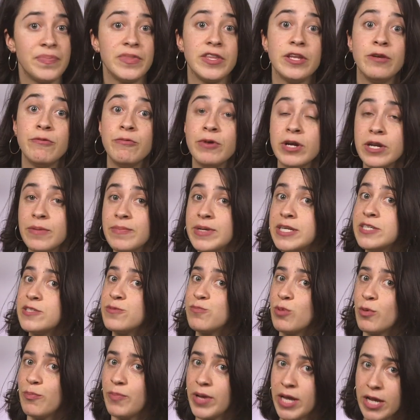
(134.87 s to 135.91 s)
You want to be as
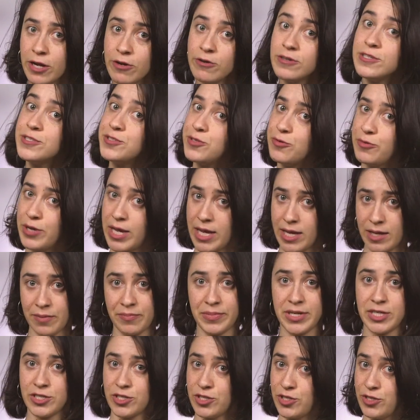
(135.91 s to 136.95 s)
prepared as you can
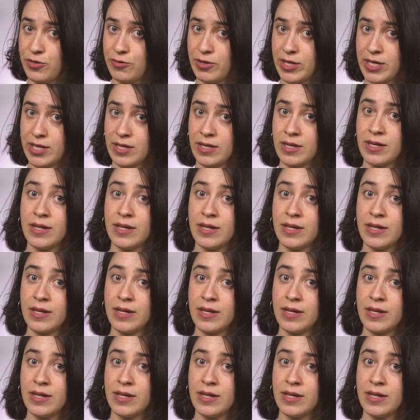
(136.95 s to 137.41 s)
be to do it.